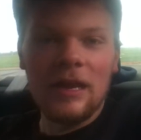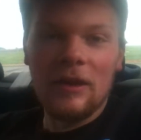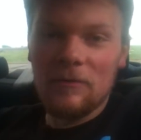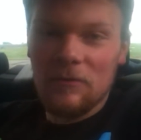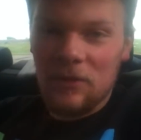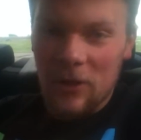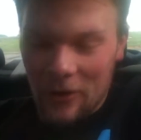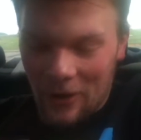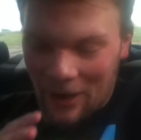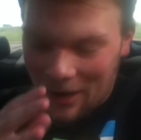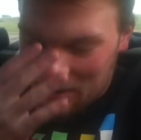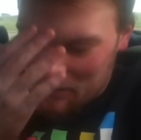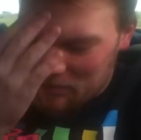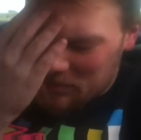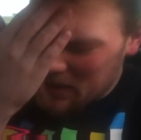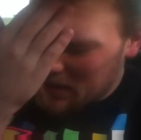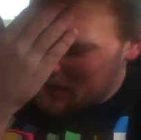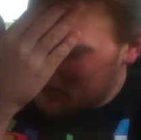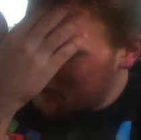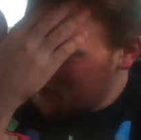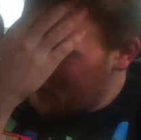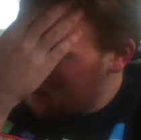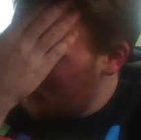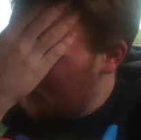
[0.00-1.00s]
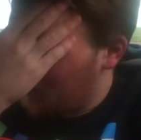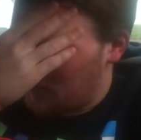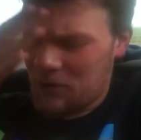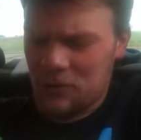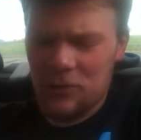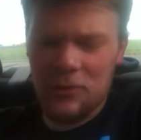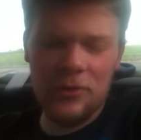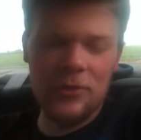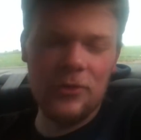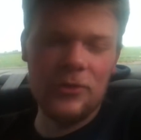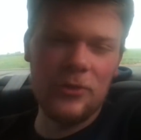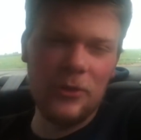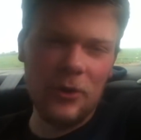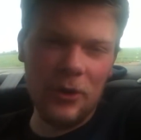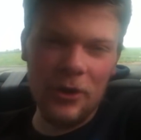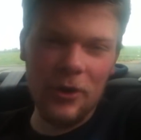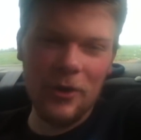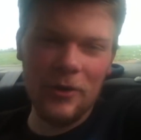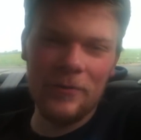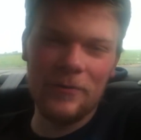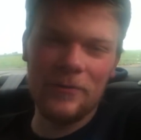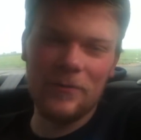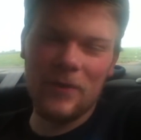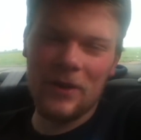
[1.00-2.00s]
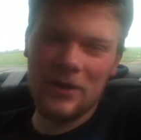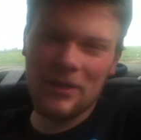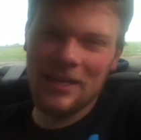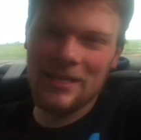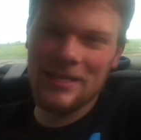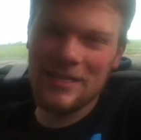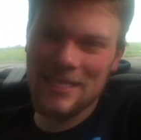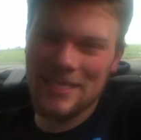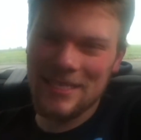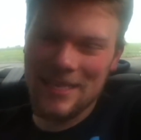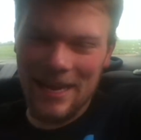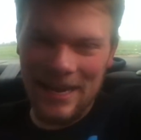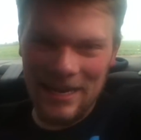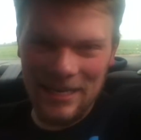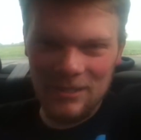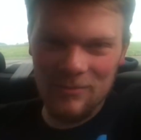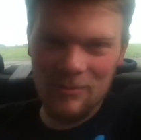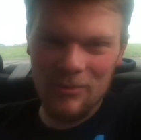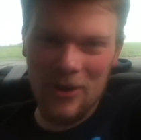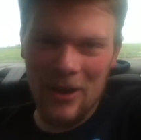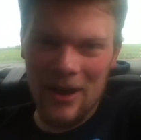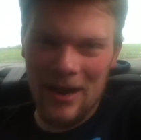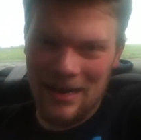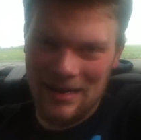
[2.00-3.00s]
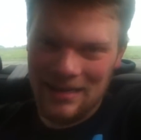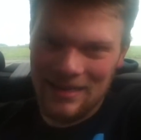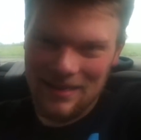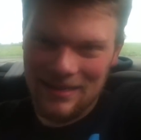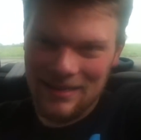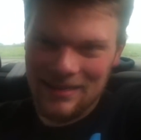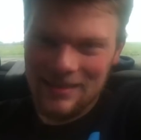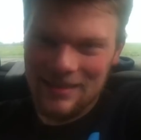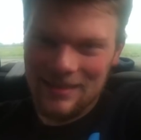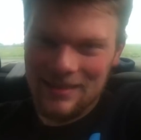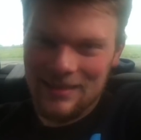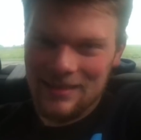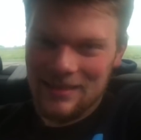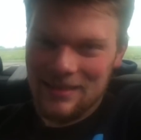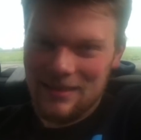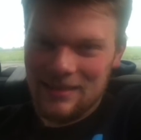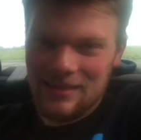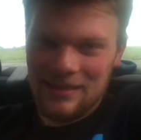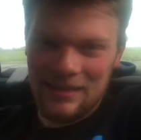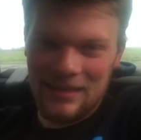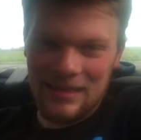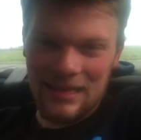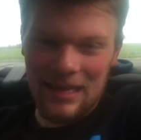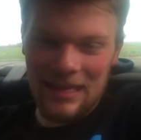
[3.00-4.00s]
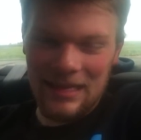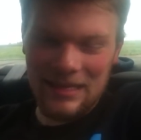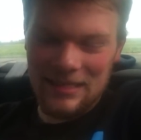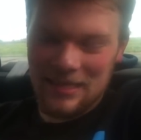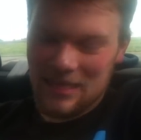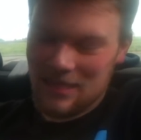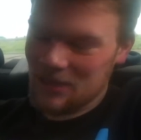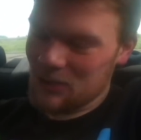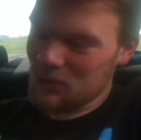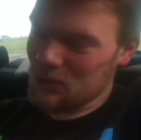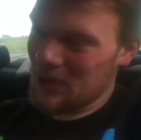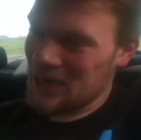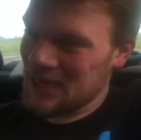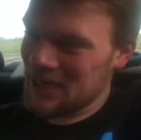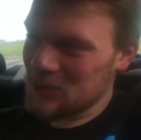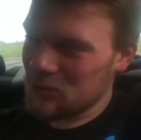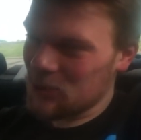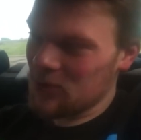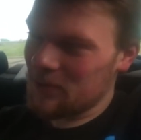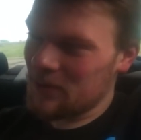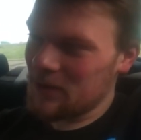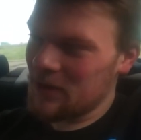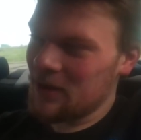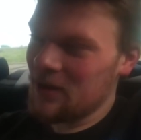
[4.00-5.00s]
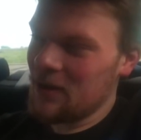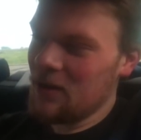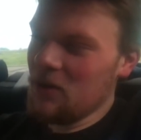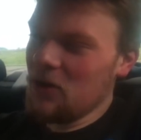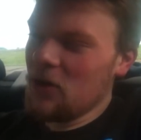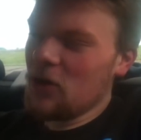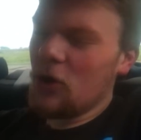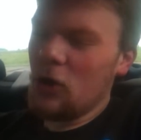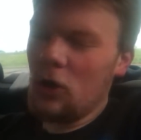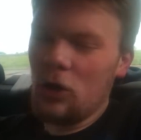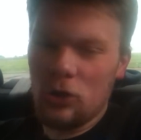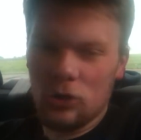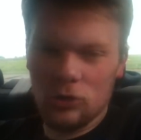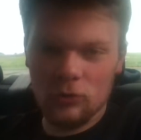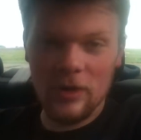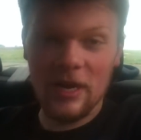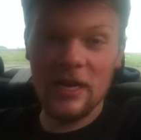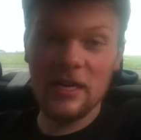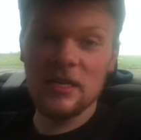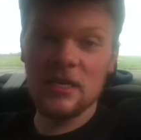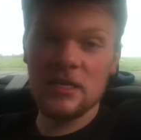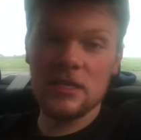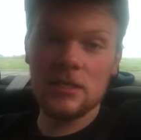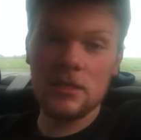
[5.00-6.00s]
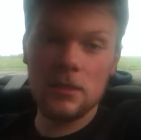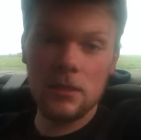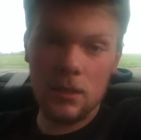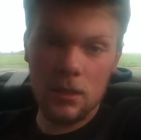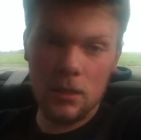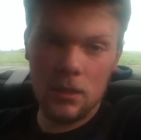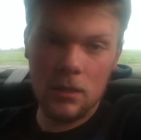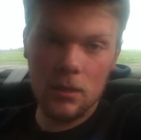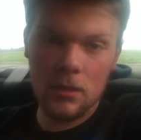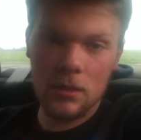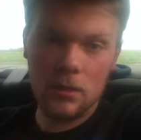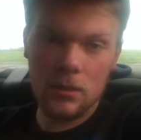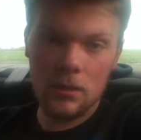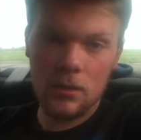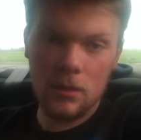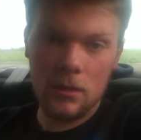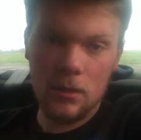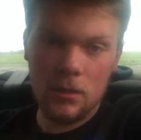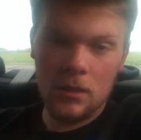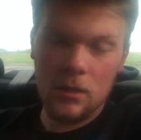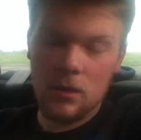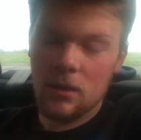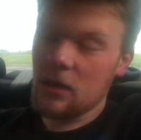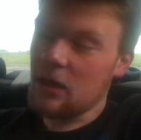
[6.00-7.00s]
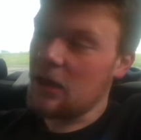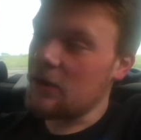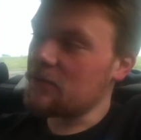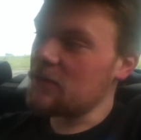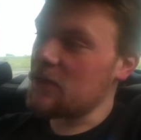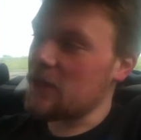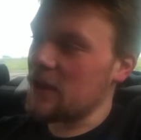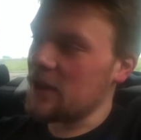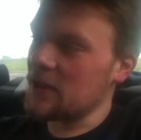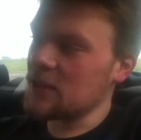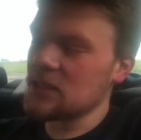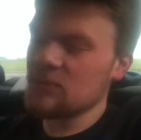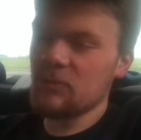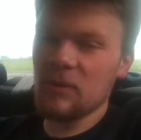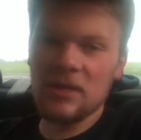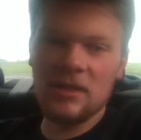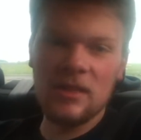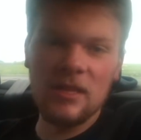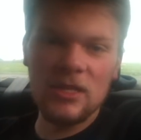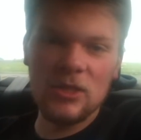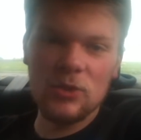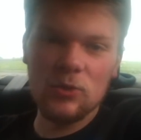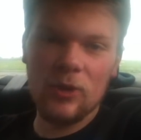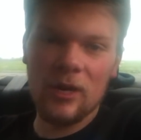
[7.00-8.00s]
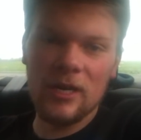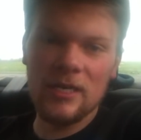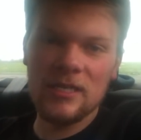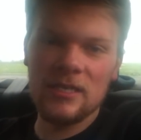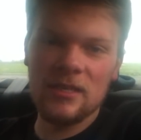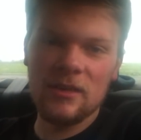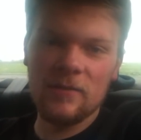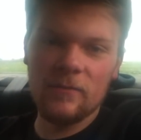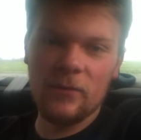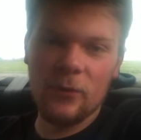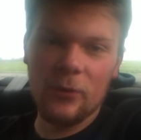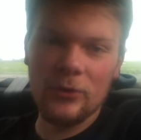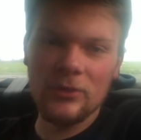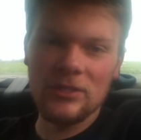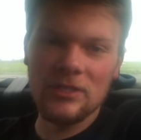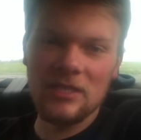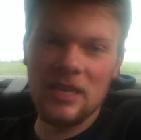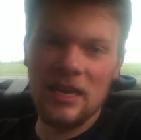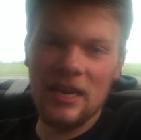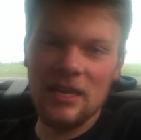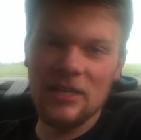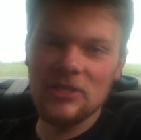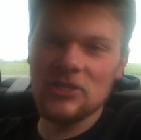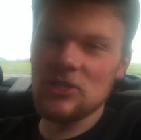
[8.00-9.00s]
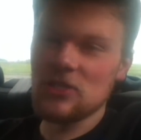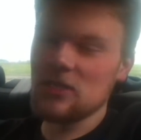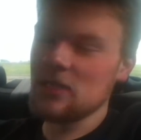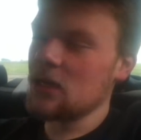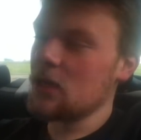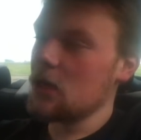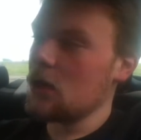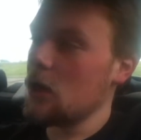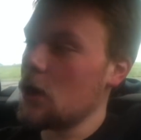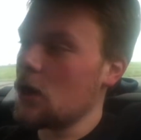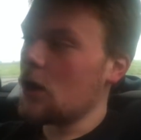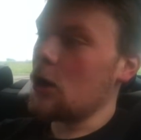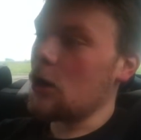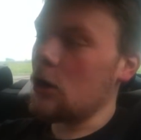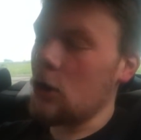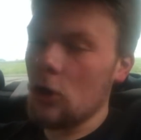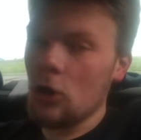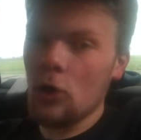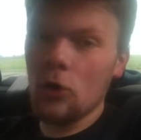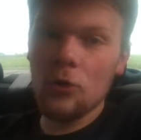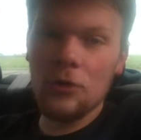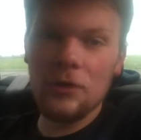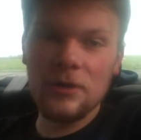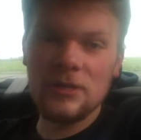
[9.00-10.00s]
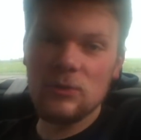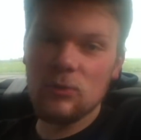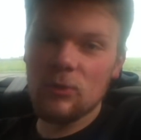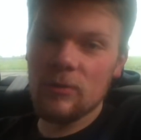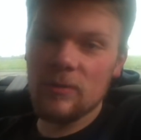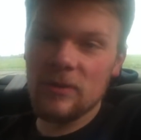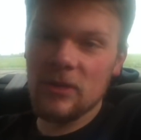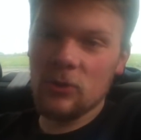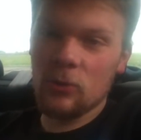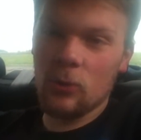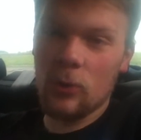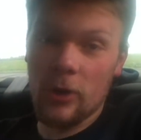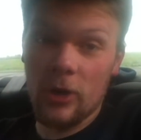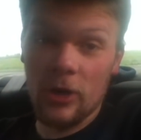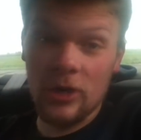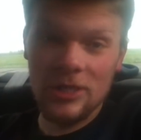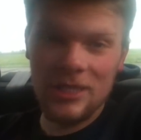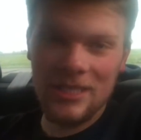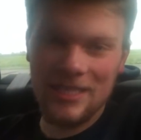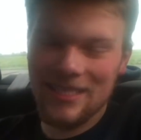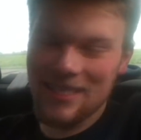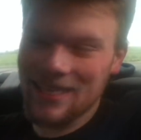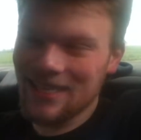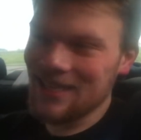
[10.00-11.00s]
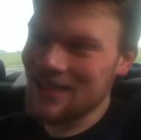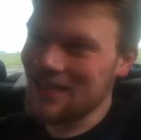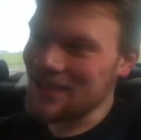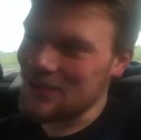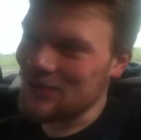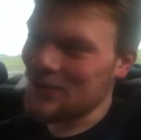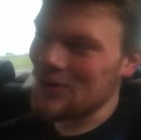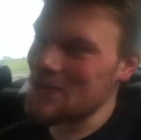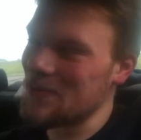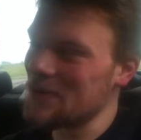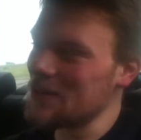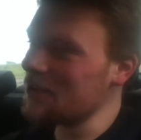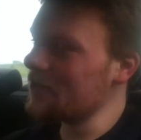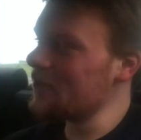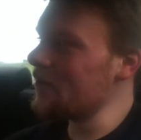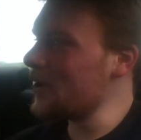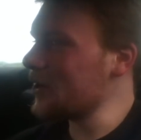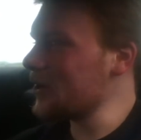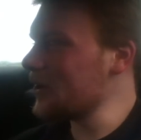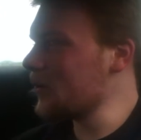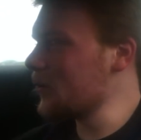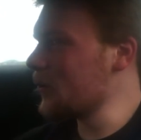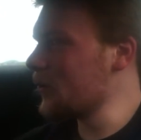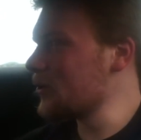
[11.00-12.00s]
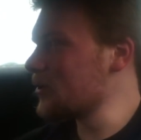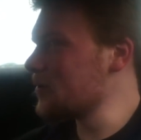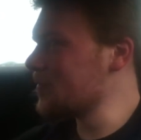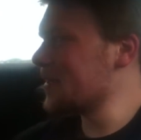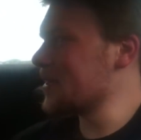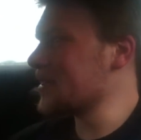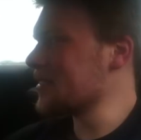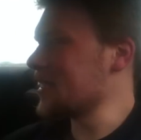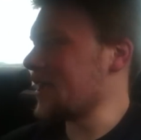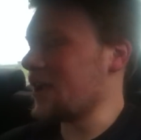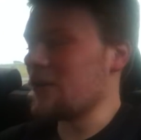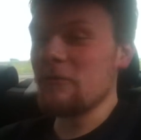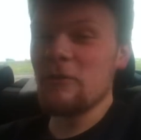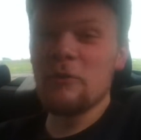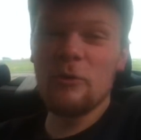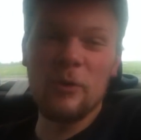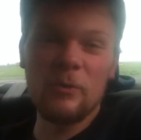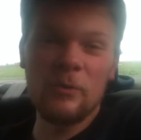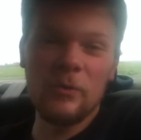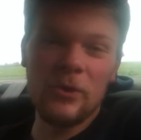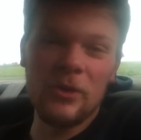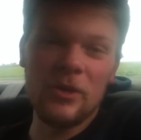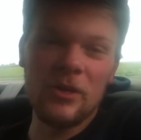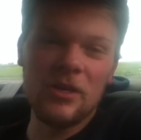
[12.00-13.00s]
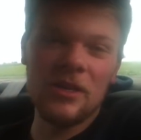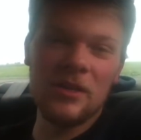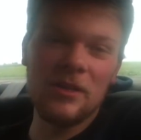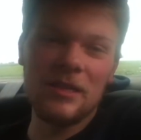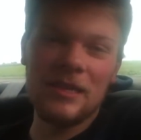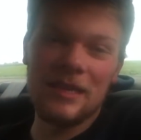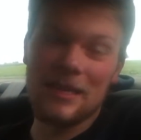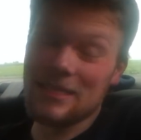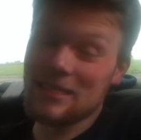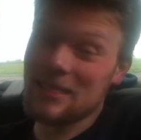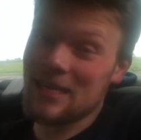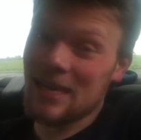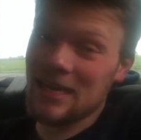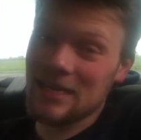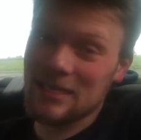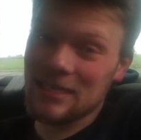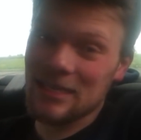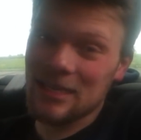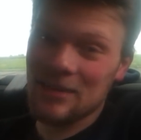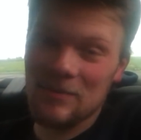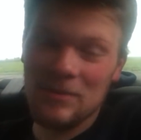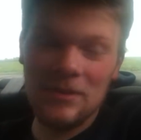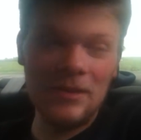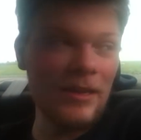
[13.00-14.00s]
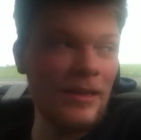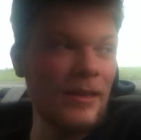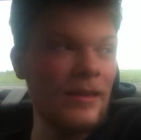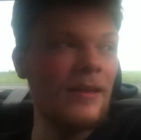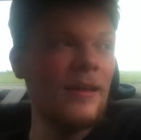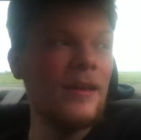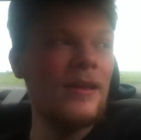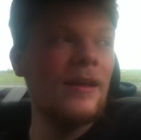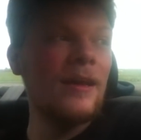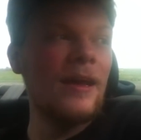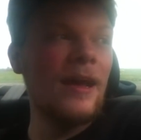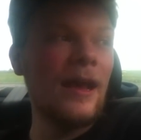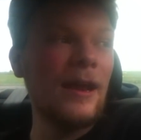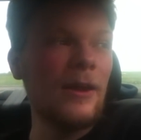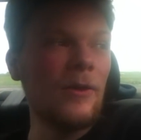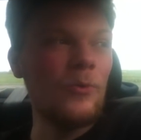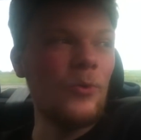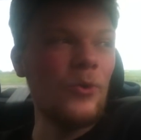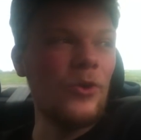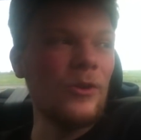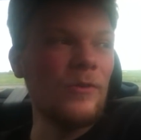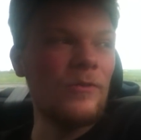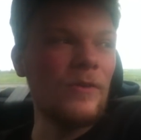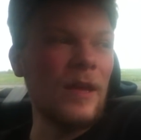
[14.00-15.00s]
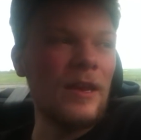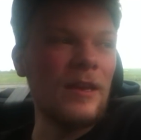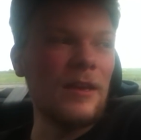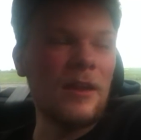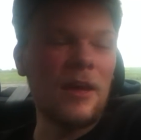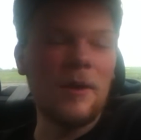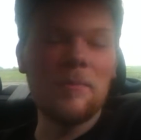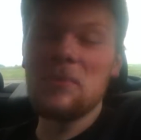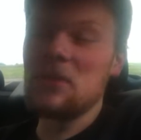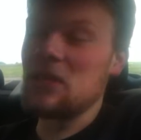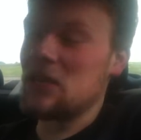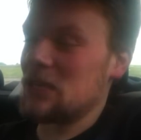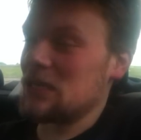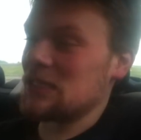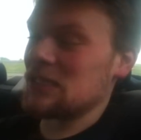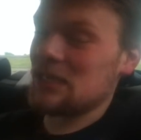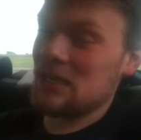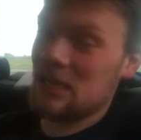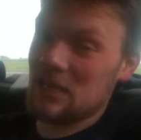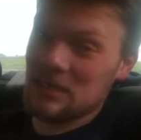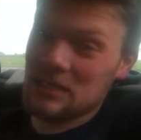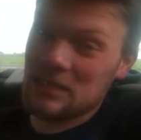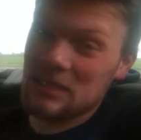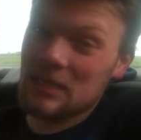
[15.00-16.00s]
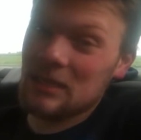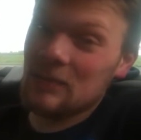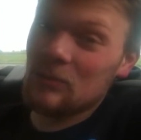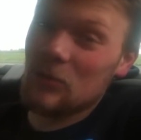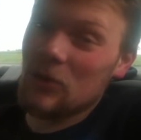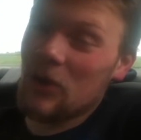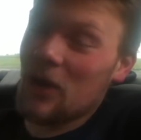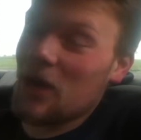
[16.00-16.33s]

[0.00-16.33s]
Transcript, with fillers: if there had been a third fucking stage break, that this race would have been horrendous. If they had split this race into four stages, oh, this would have been the worst. This would have been the fucking worst because everyone would have done the exact same thing and it would have ended up the exact same